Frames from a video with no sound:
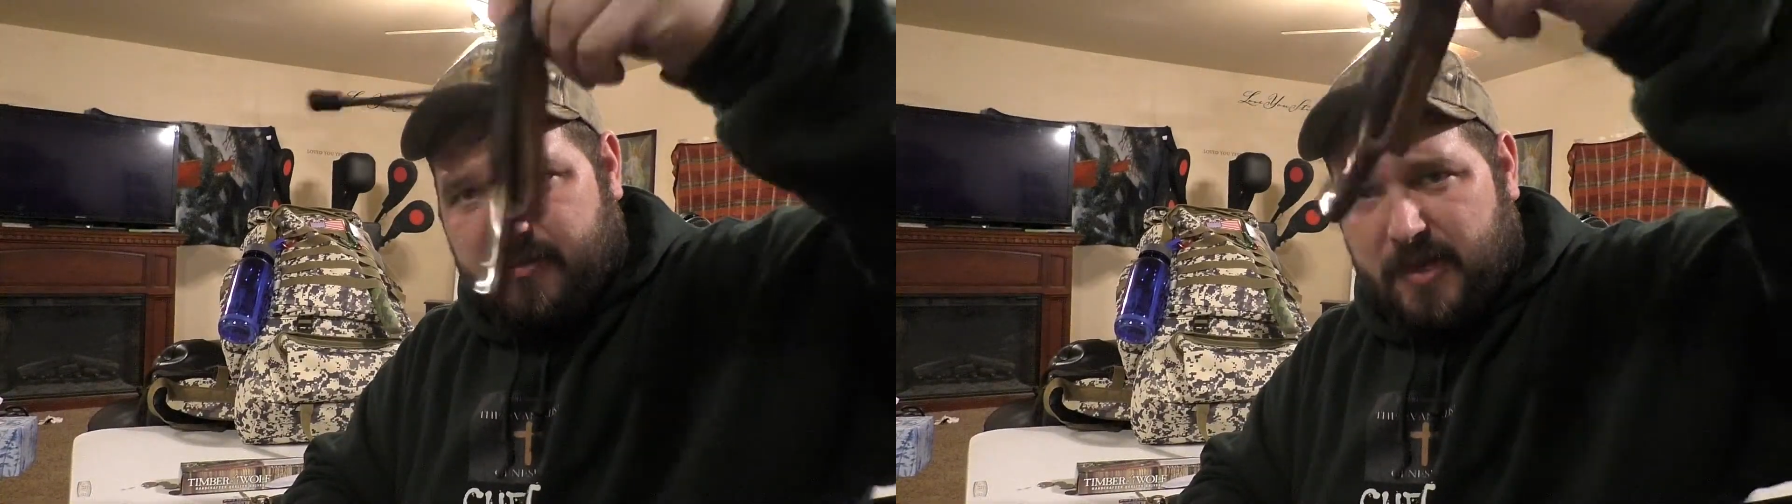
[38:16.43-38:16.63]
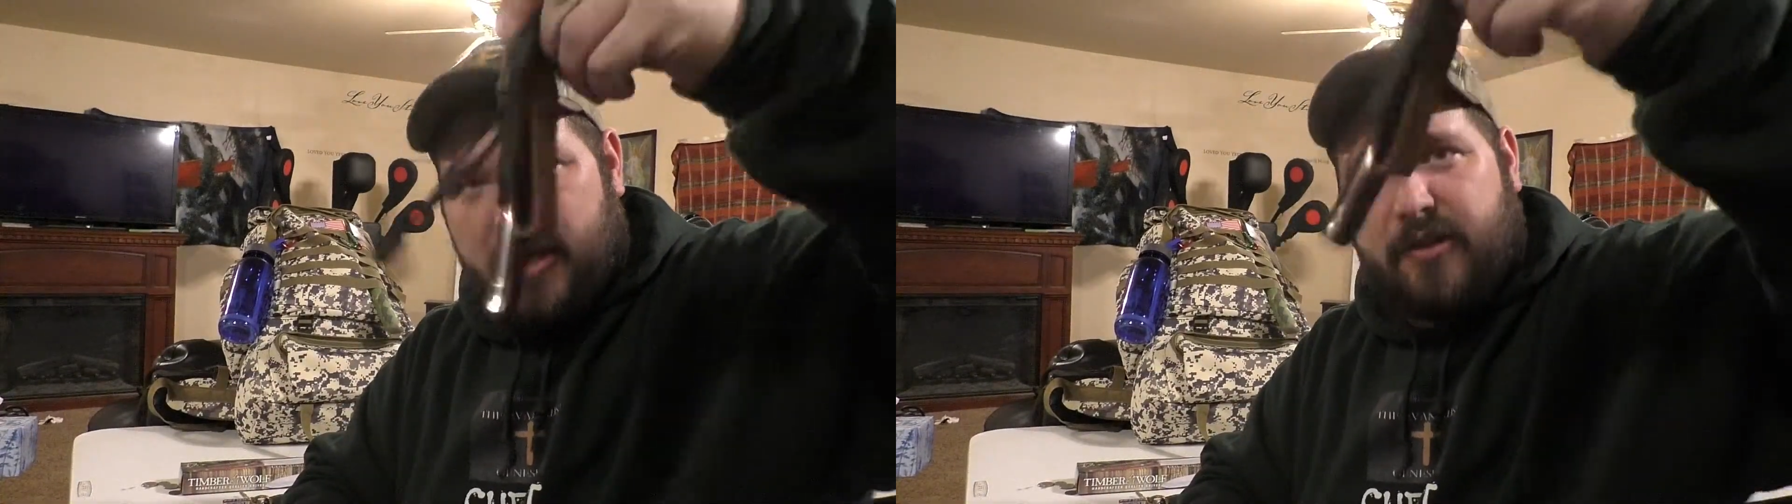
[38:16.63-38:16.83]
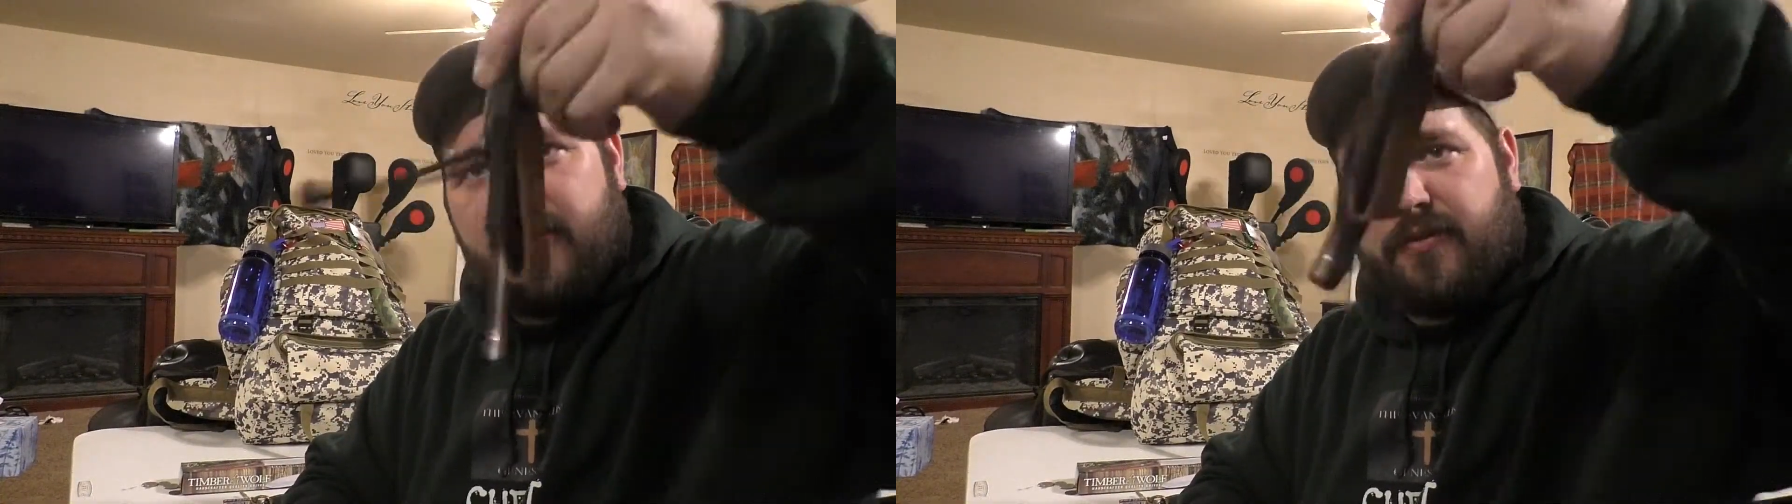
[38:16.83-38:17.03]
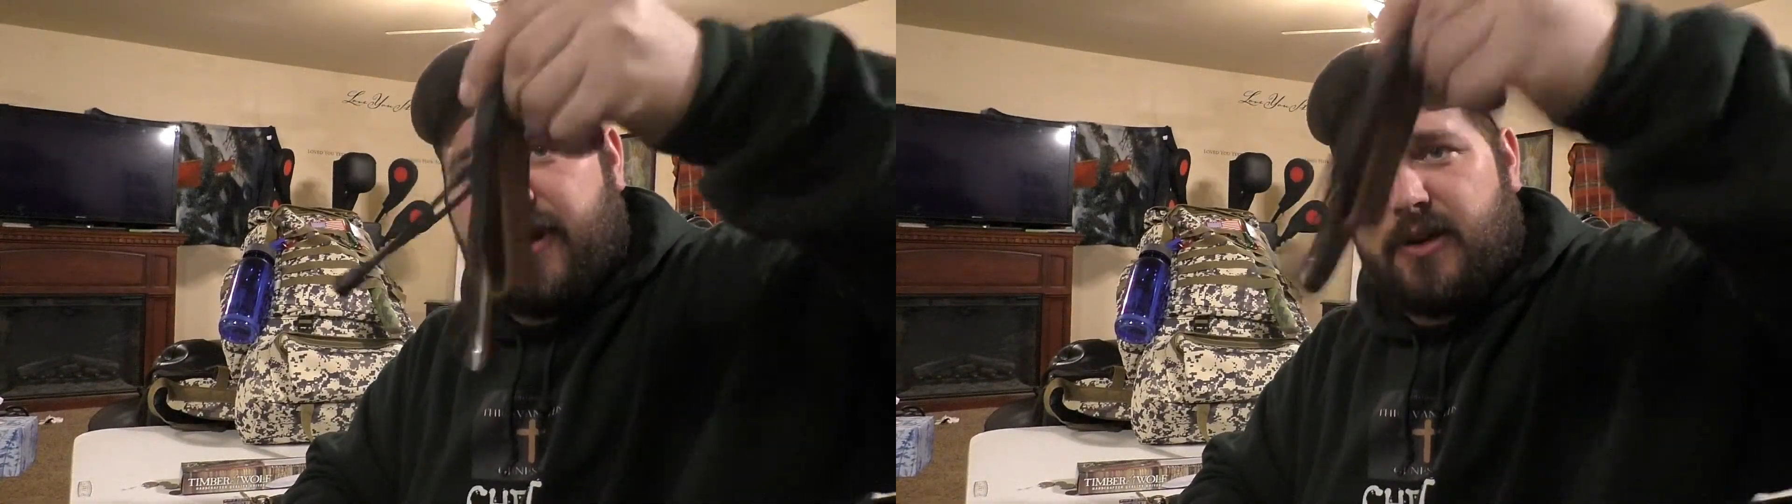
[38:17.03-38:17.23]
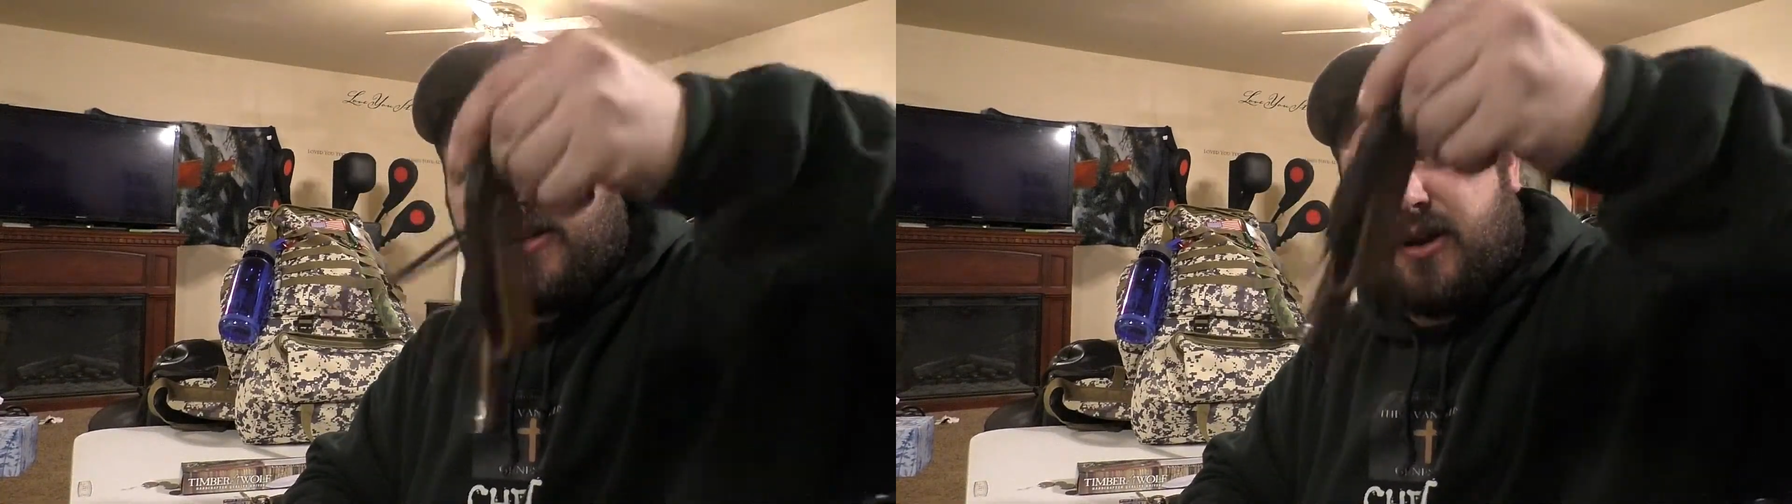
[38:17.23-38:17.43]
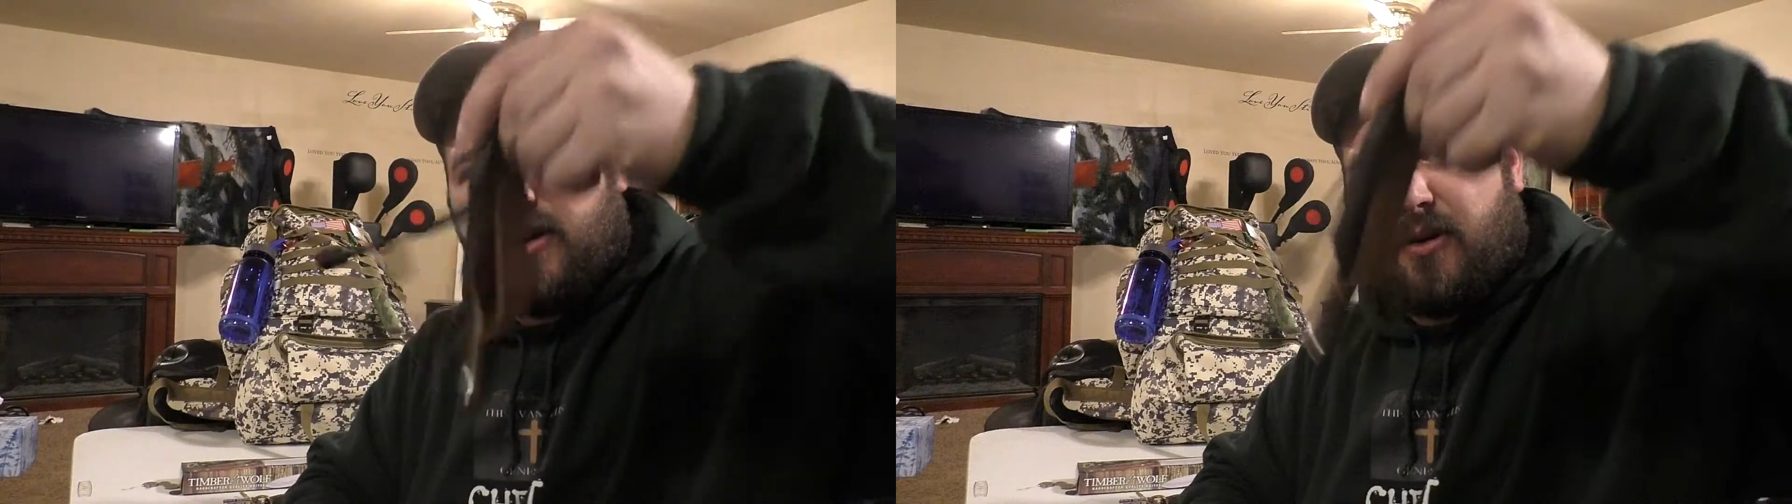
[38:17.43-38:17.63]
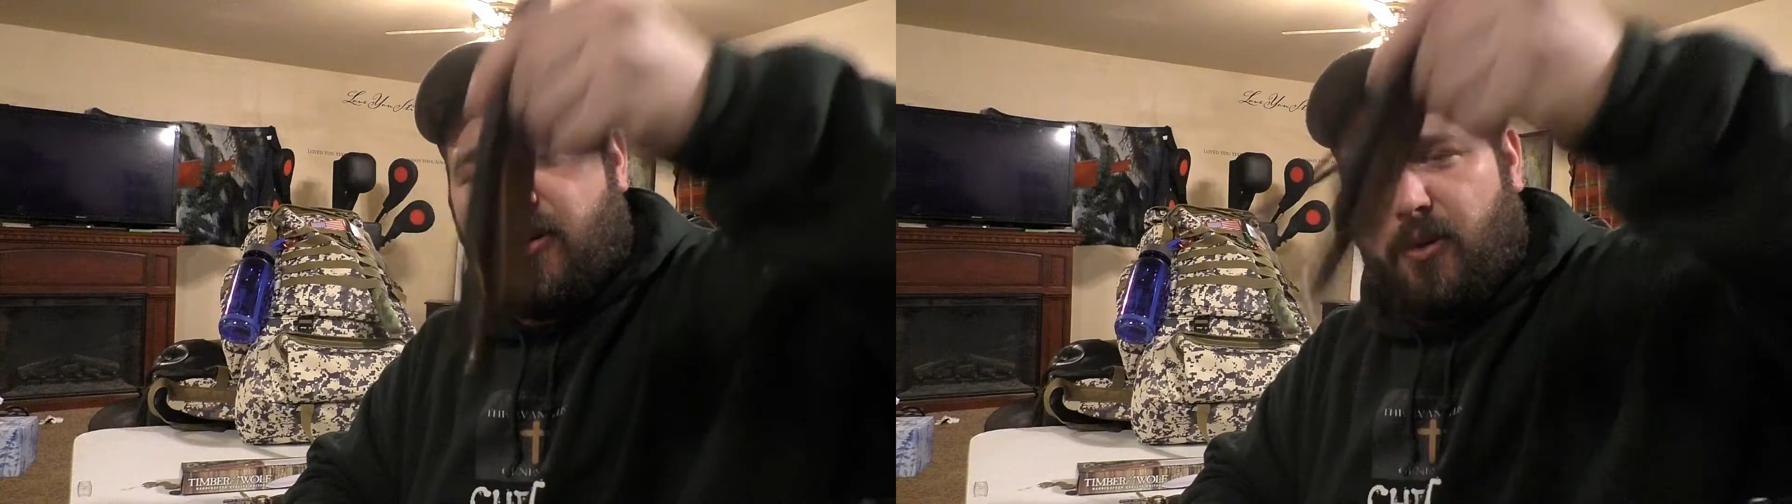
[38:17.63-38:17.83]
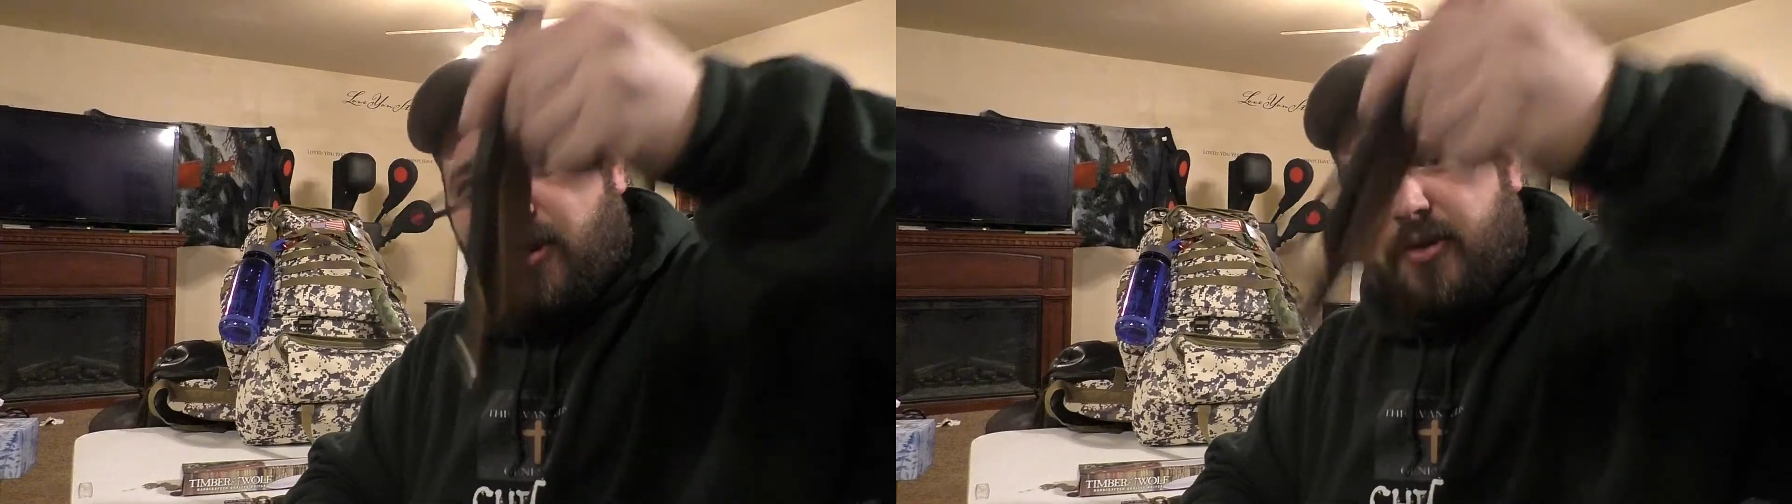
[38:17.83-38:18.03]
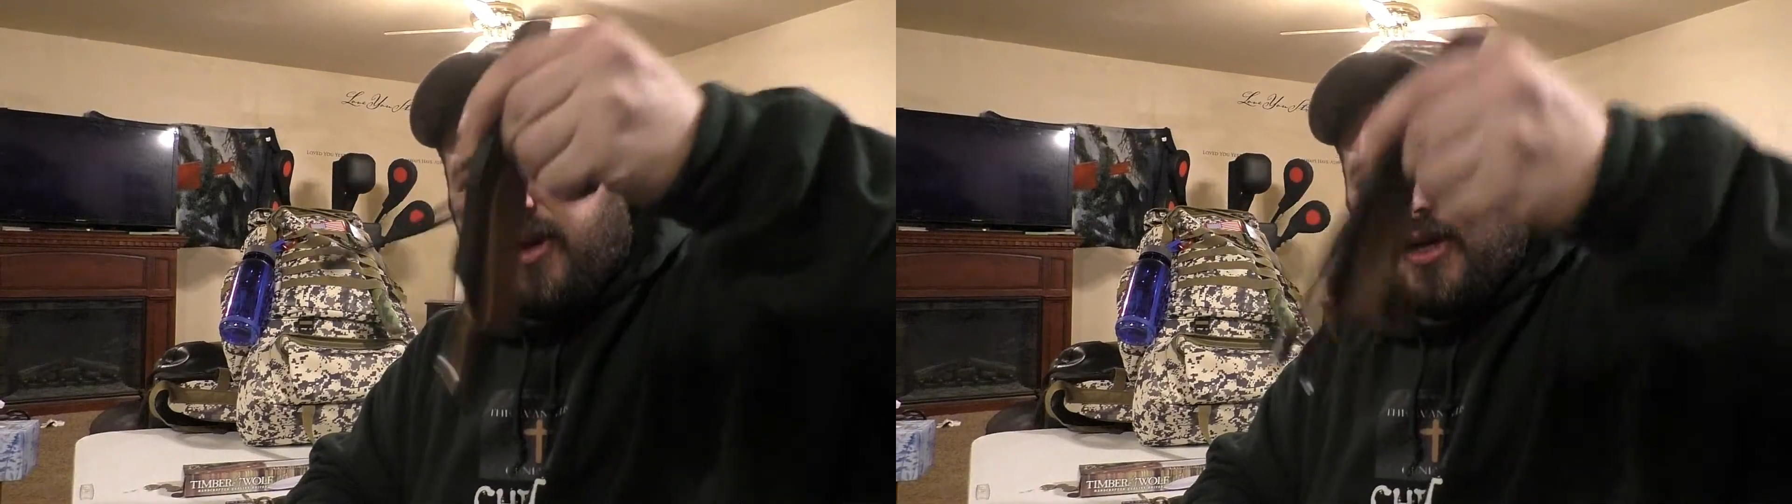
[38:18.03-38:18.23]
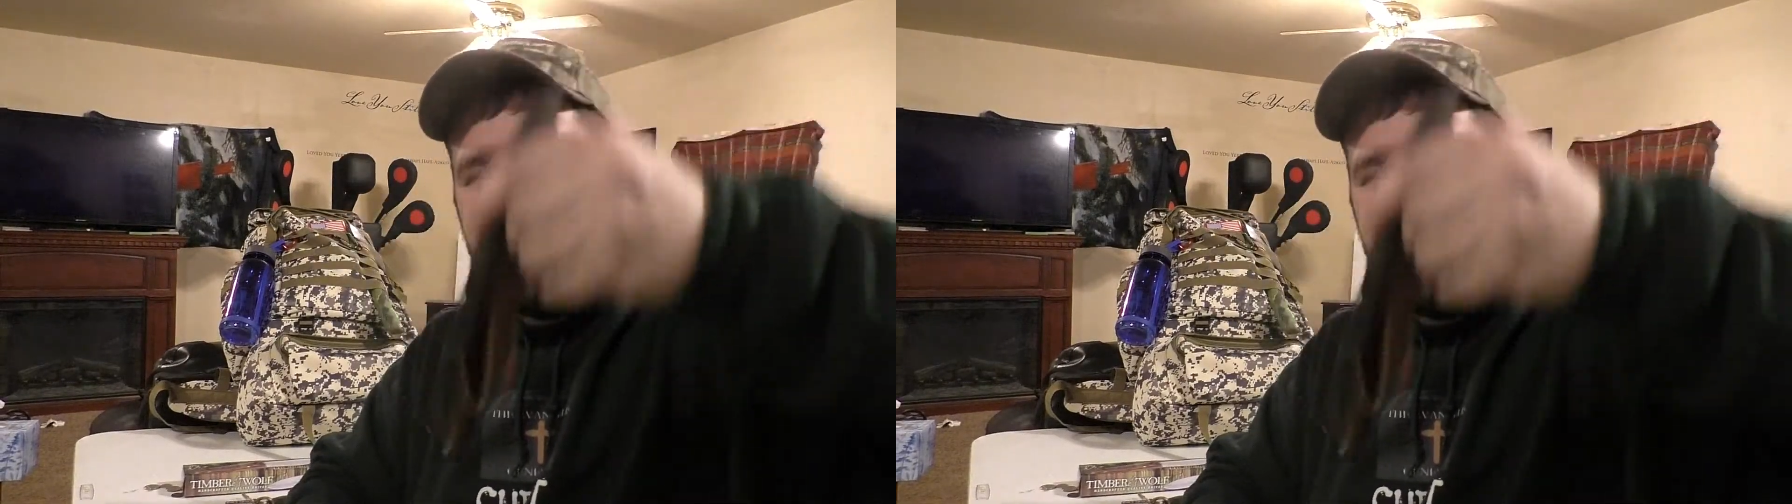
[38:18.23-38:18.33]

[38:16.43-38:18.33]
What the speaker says: either the fire starter or the